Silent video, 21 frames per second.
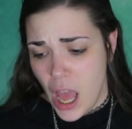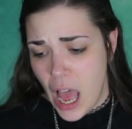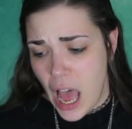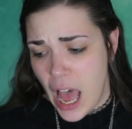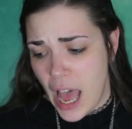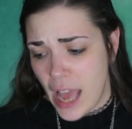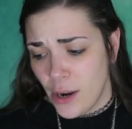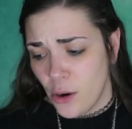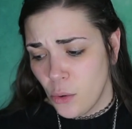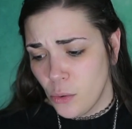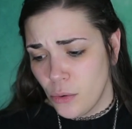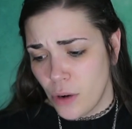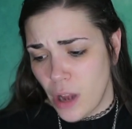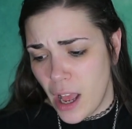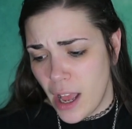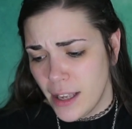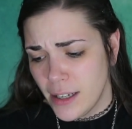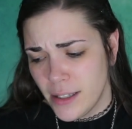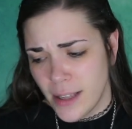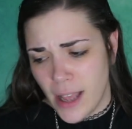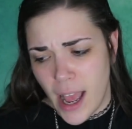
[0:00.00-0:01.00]
I don't,
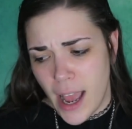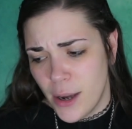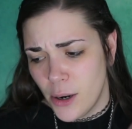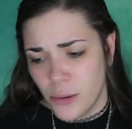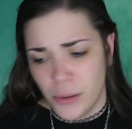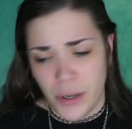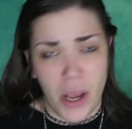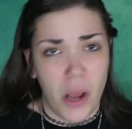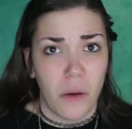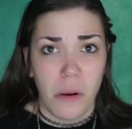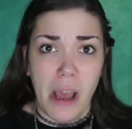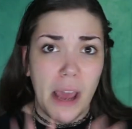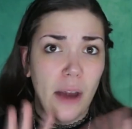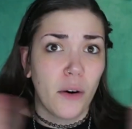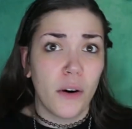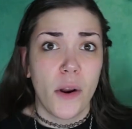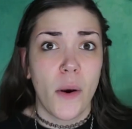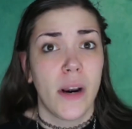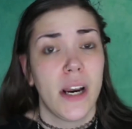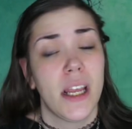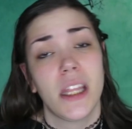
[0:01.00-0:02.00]
I, I don't know. I don't
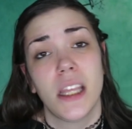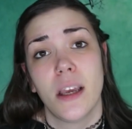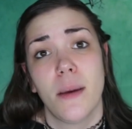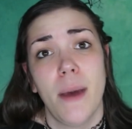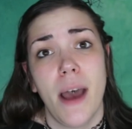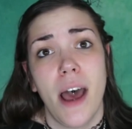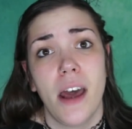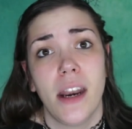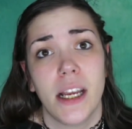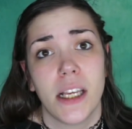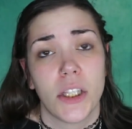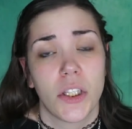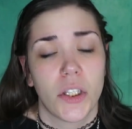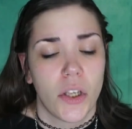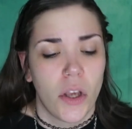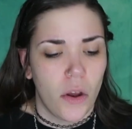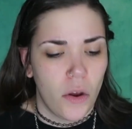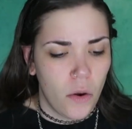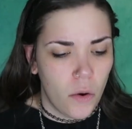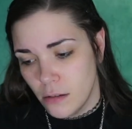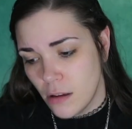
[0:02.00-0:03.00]
know anything about it.
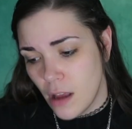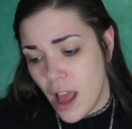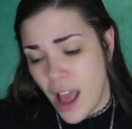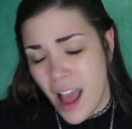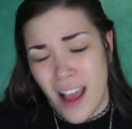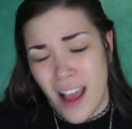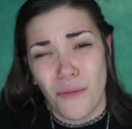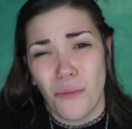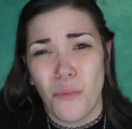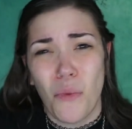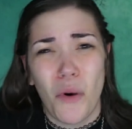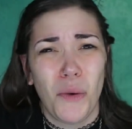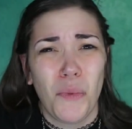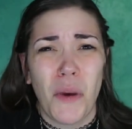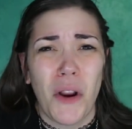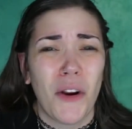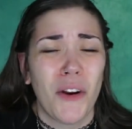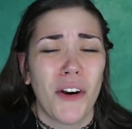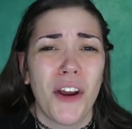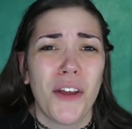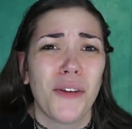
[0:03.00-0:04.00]
So one way
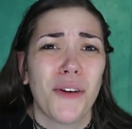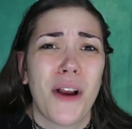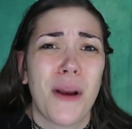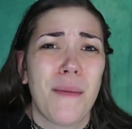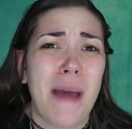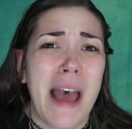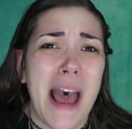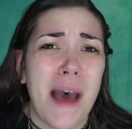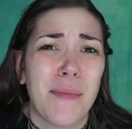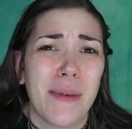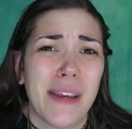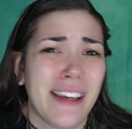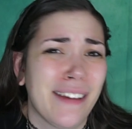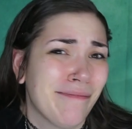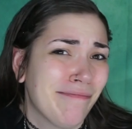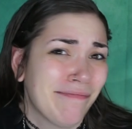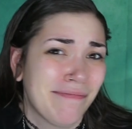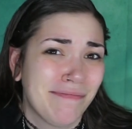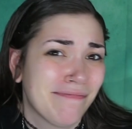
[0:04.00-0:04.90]
or another, I'm happy.